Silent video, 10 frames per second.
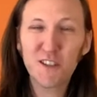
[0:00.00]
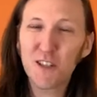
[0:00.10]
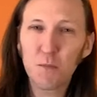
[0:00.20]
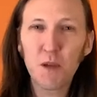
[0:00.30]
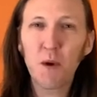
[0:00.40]
he's
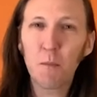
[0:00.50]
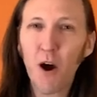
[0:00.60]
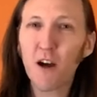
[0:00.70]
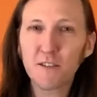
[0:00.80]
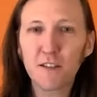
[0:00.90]
going to be my
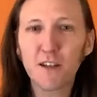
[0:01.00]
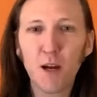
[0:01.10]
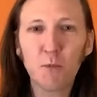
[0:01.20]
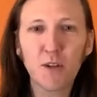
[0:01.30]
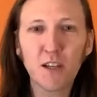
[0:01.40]
boss in a
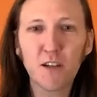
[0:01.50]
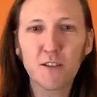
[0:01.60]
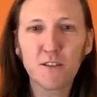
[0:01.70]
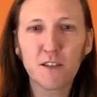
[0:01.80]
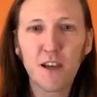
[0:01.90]
couple of
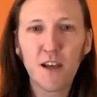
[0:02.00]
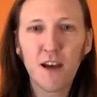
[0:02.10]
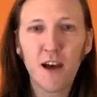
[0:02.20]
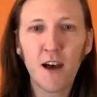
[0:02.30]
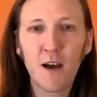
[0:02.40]
years.
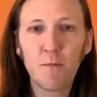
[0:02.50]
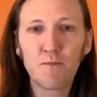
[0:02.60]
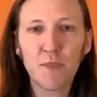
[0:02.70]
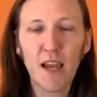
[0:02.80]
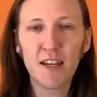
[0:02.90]

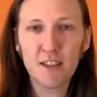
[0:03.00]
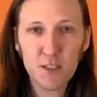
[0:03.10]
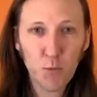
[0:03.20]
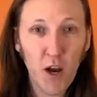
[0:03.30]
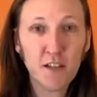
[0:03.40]
And in
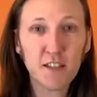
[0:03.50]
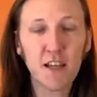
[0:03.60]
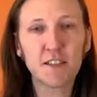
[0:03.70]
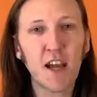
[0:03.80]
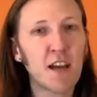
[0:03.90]
this
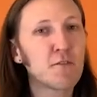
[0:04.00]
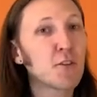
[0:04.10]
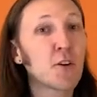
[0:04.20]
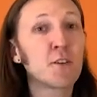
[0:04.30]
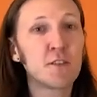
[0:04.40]
process, I've
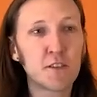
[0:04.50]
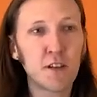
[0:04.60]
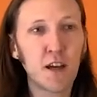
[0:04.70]
learned